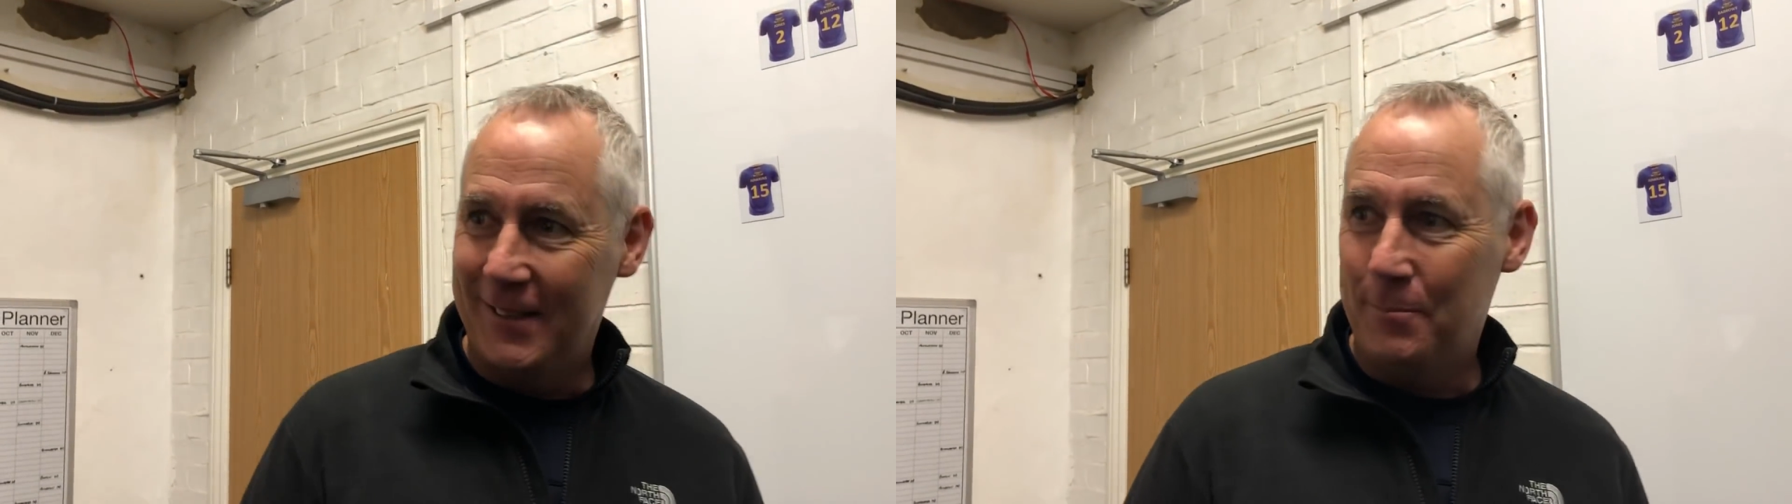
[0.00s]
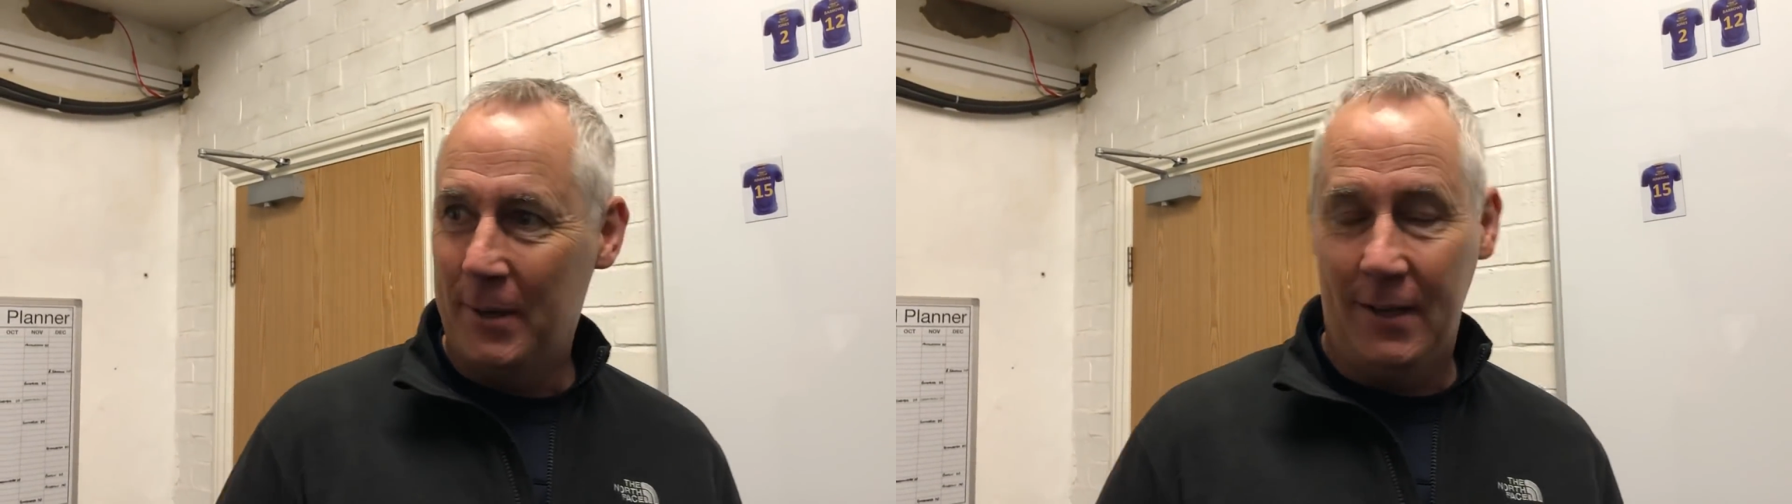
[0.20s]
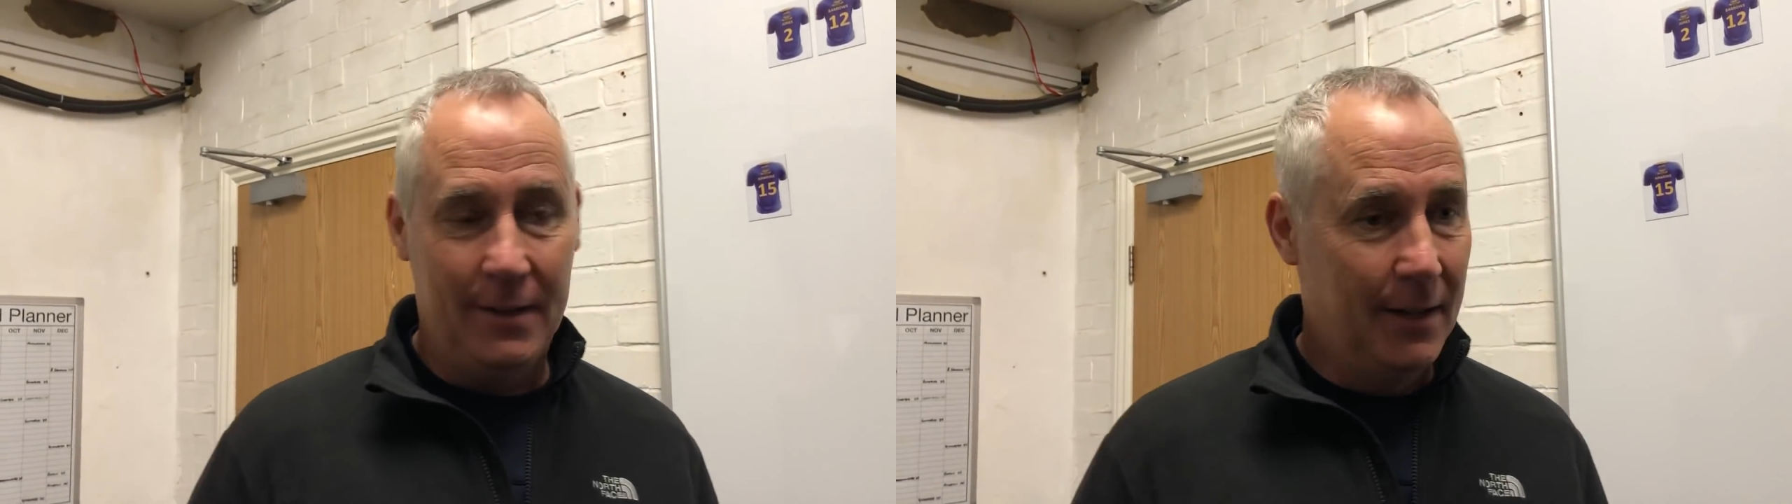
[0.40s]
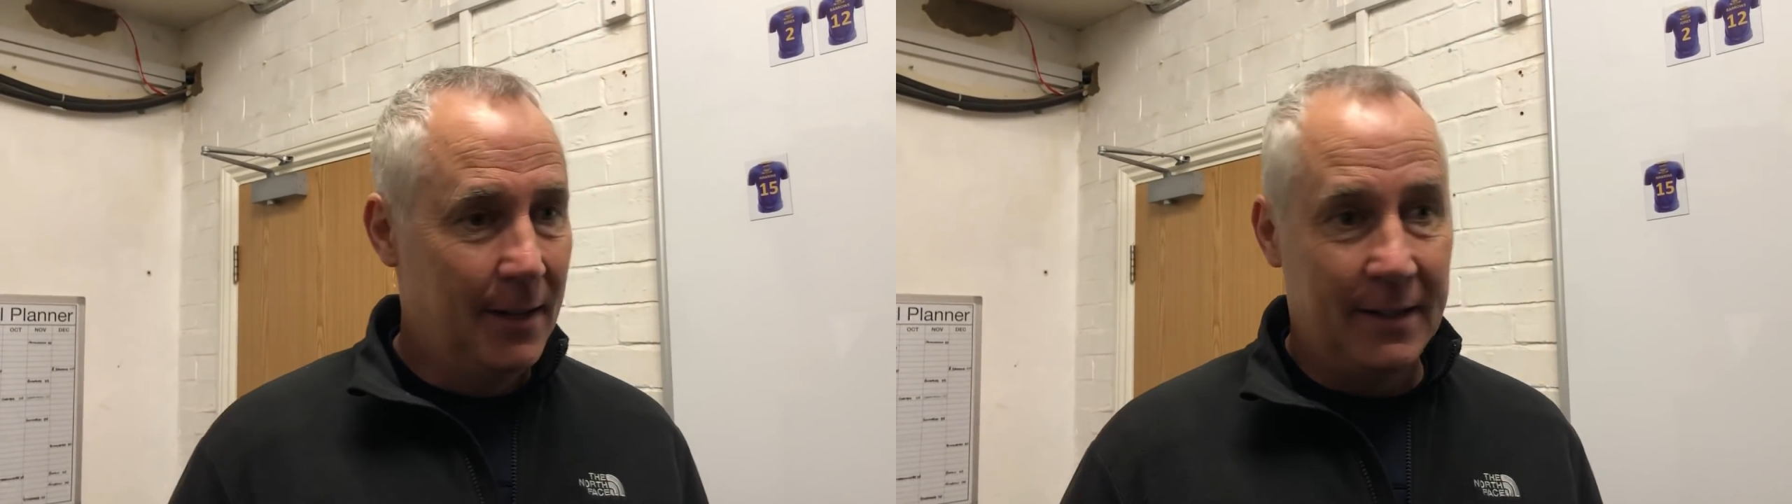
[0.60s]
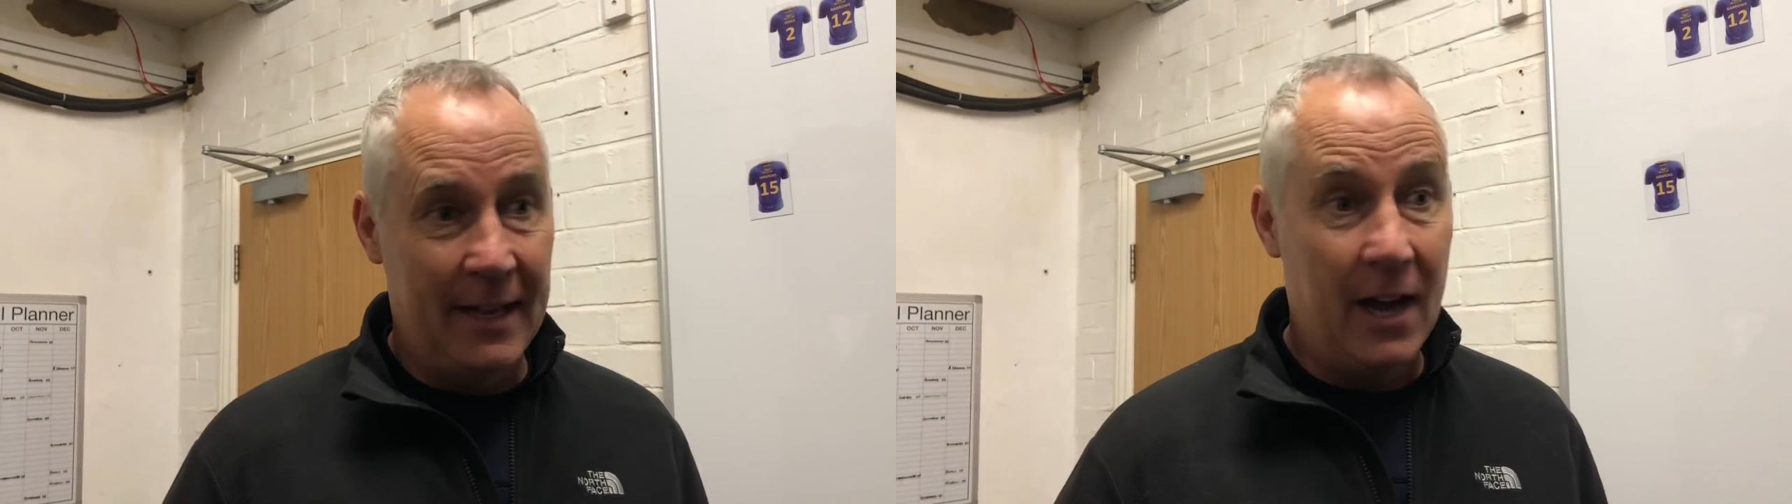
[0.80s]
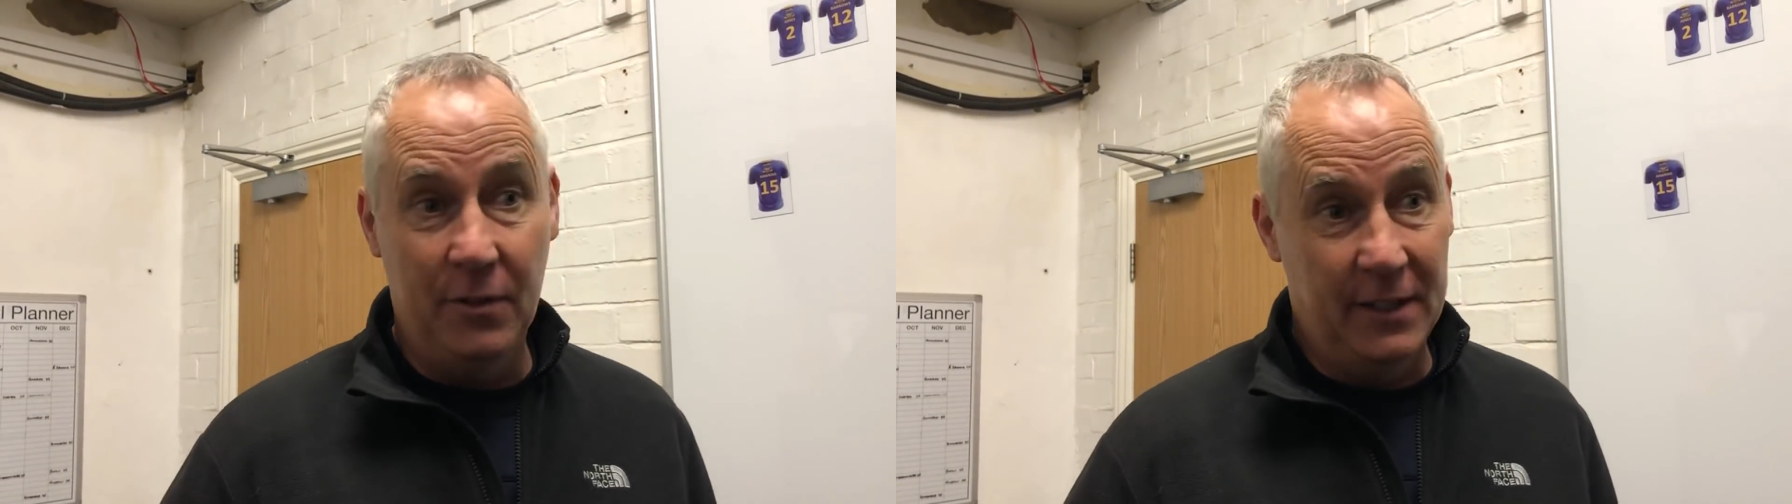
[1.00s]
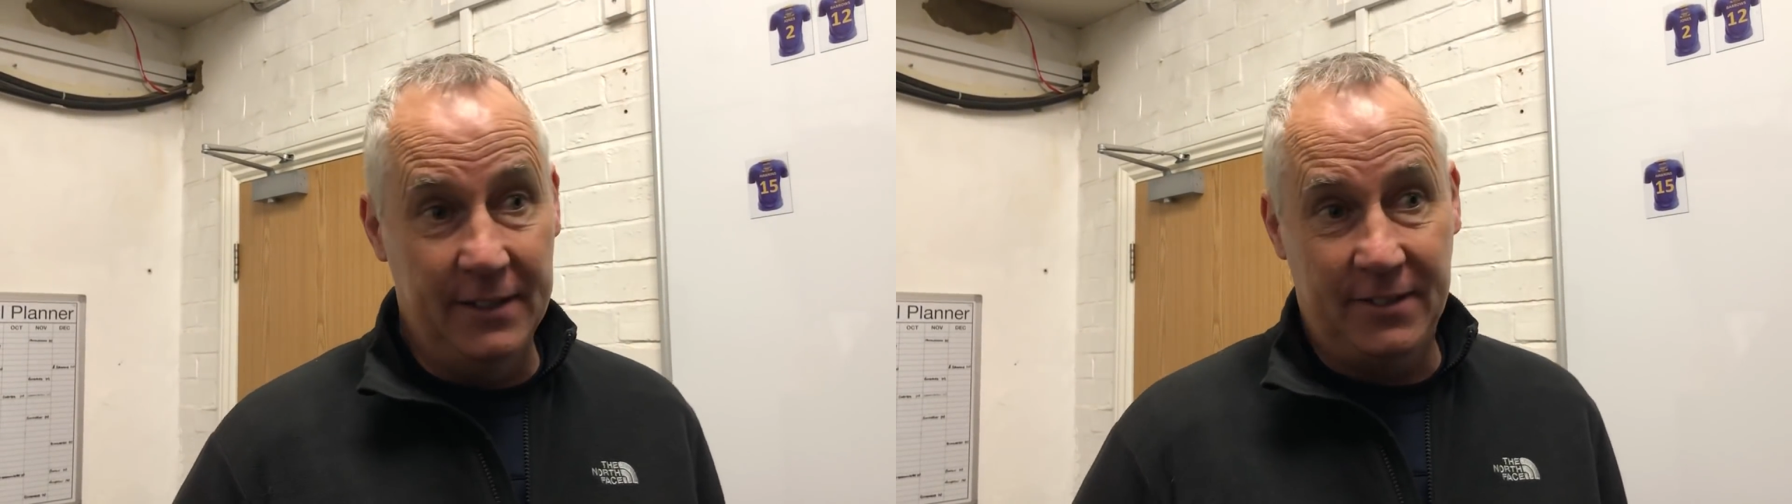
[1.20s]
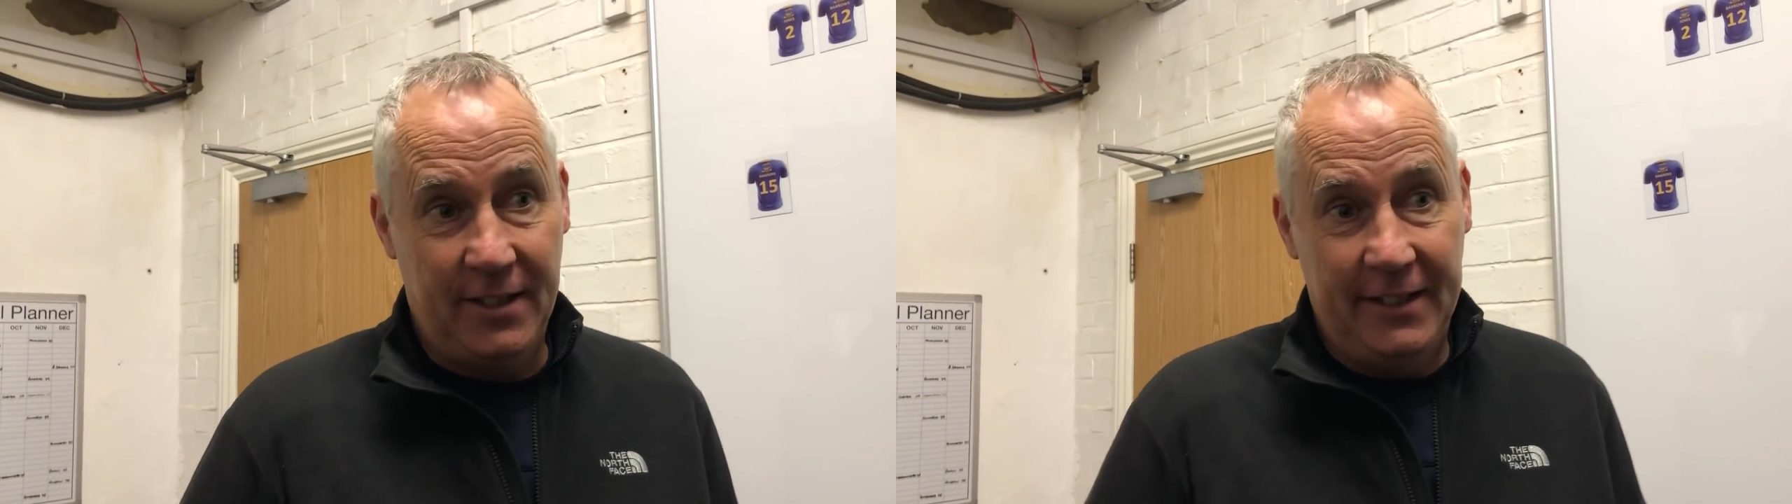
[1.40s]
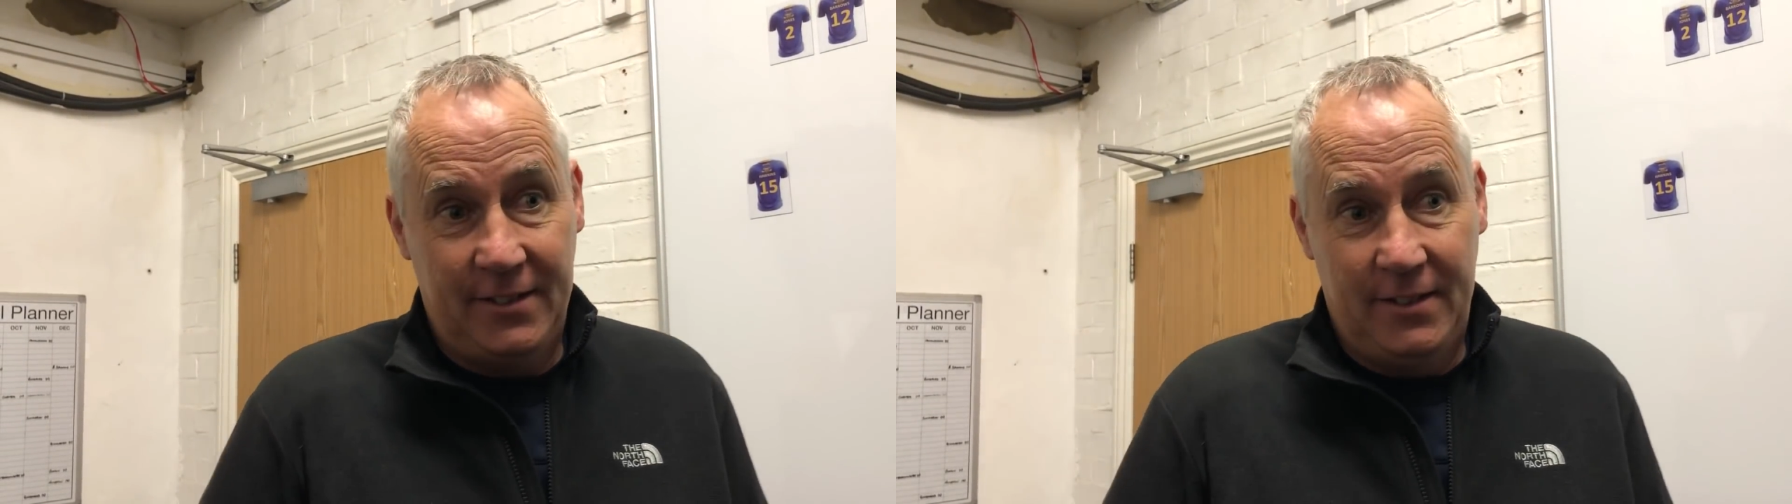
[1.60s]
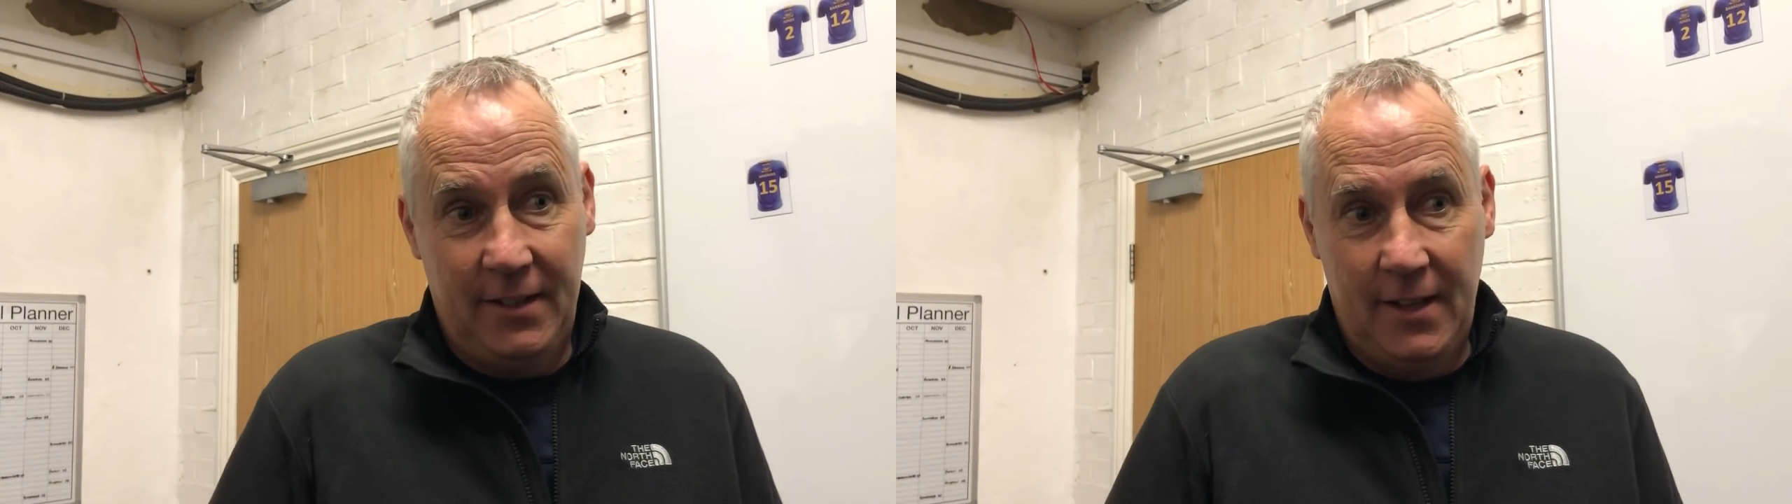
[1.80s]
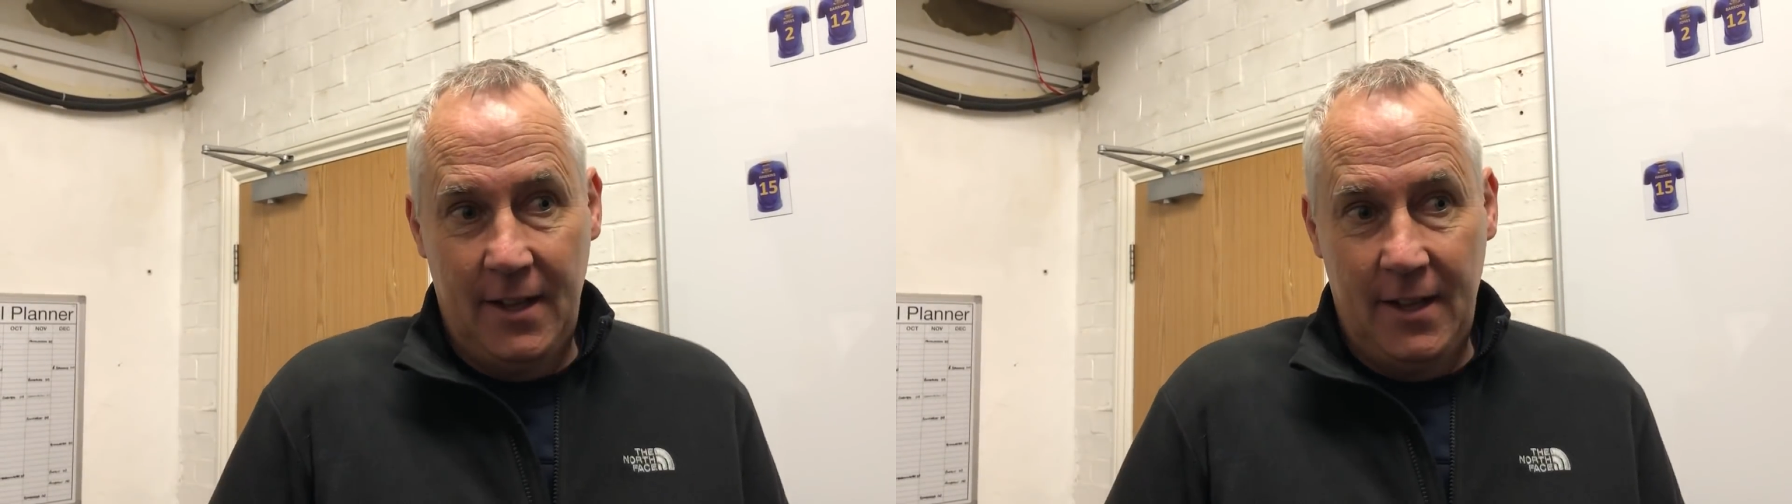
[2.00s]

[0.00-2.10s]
but no, it's.